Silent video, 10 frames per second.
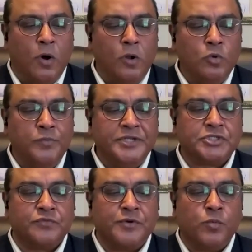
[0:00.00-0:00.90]

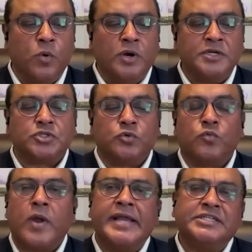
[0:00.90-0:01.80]
always rewards
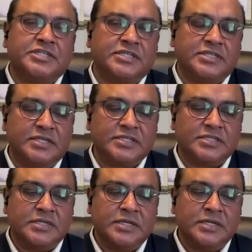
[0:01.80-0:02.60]
righteousness.